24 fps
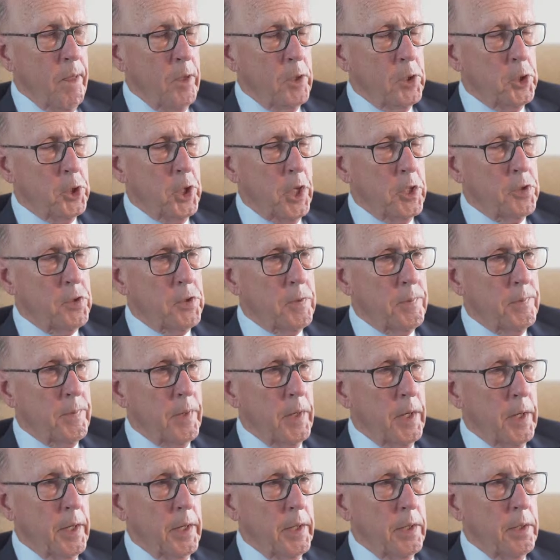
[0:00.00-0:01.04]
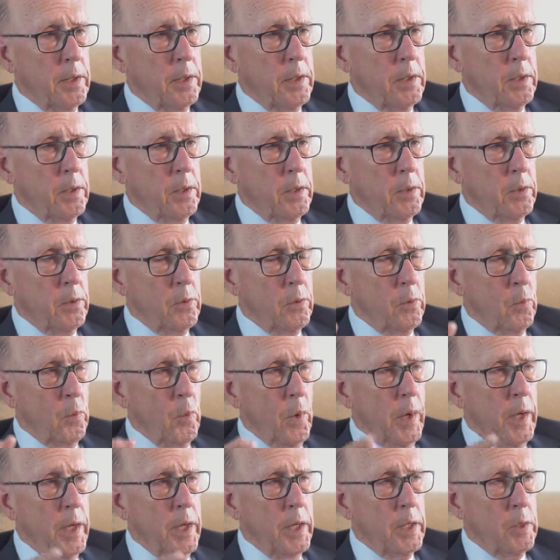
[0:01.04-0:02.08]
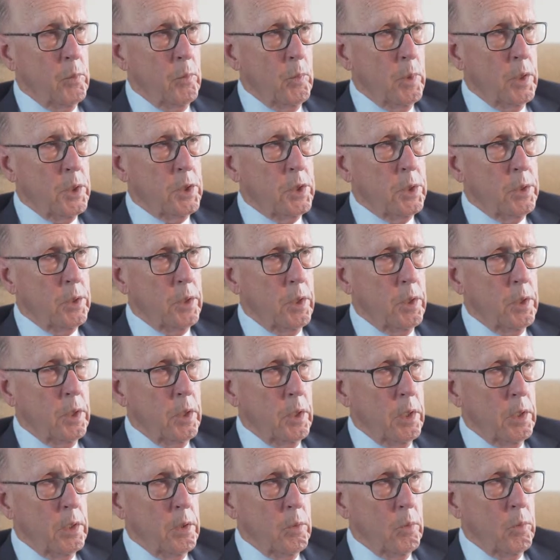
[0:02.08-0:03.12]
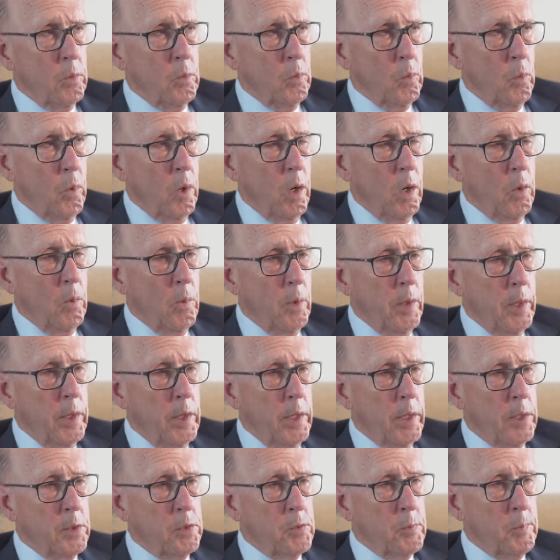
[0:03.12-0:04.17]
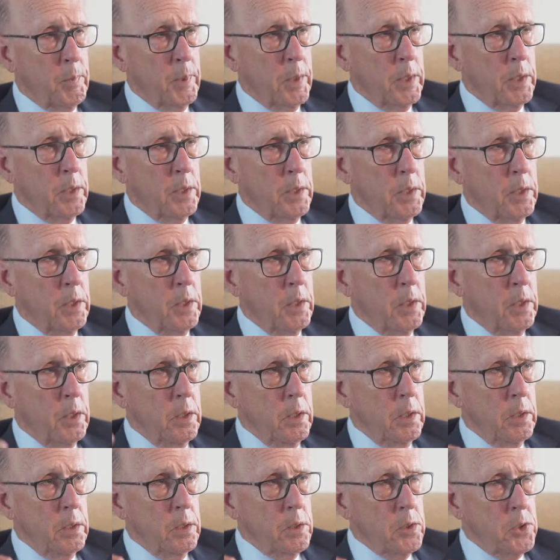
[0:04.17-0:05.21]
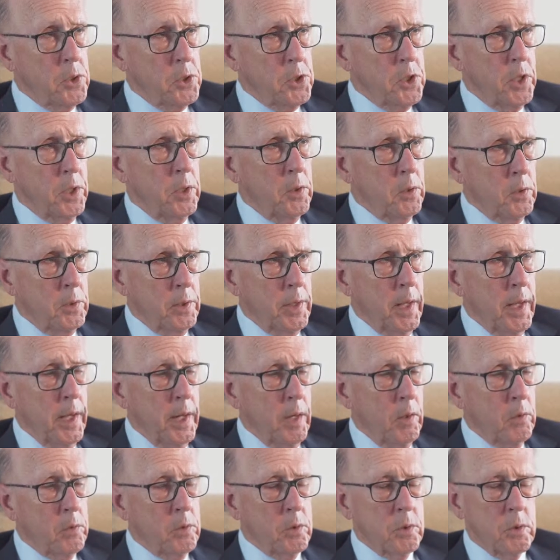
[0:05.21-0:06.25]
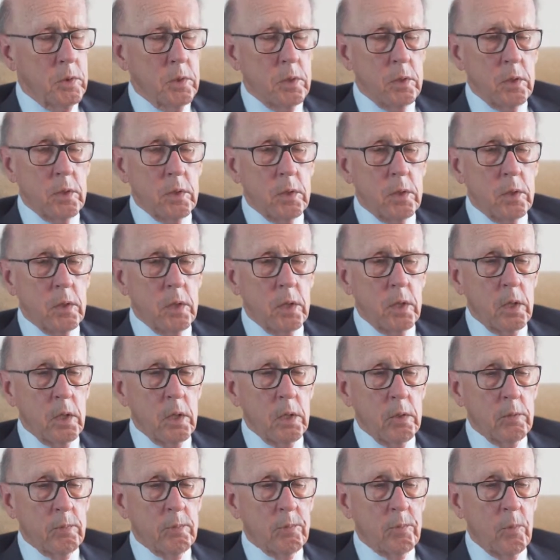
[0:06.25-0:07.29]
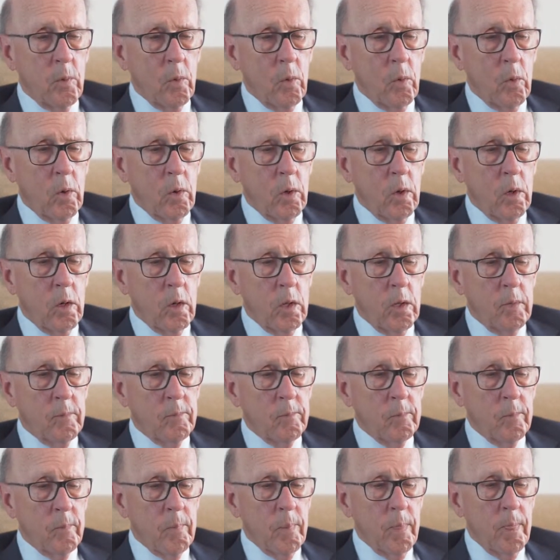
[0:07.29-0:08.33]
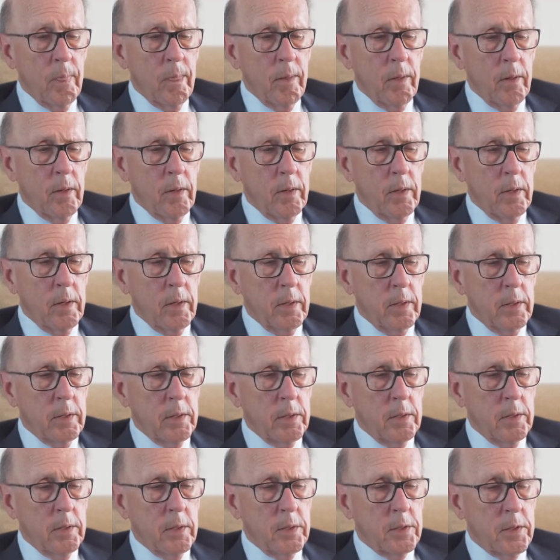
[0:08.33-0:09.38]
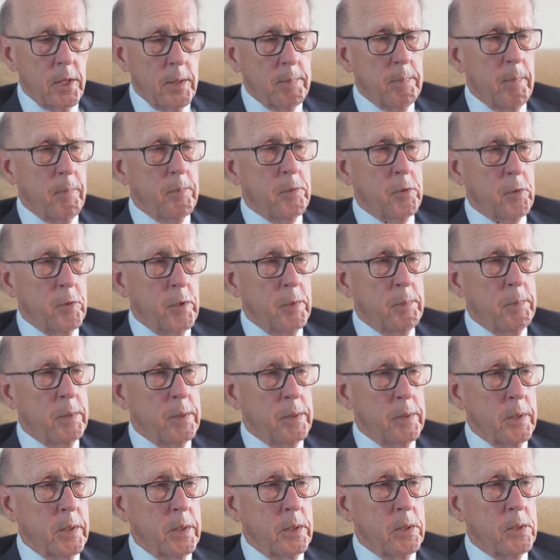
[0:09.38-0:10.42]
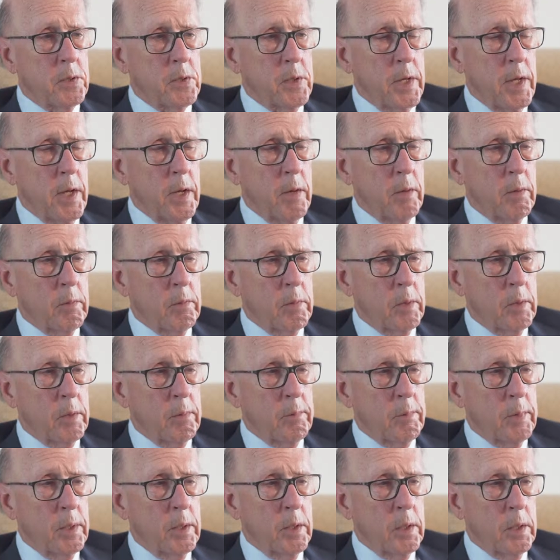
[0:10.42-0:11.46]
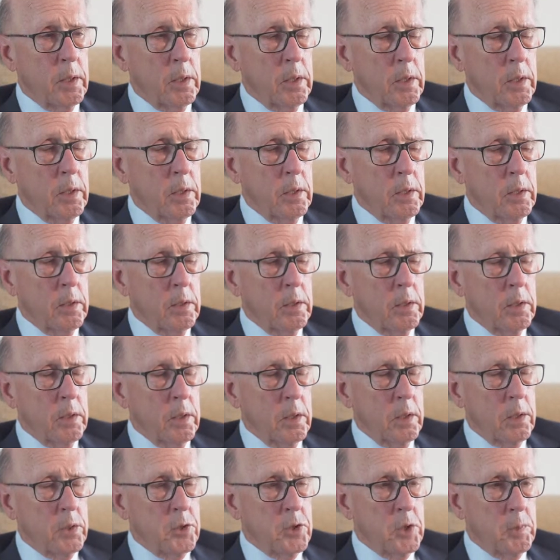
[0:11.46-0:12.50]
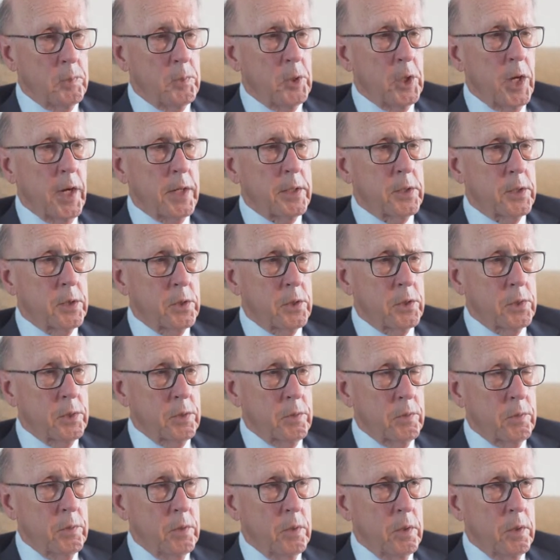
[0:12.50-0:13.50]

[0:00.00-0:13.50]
justify the way in which Huawei has been singled out for the type of treatment that it is now being subjected to.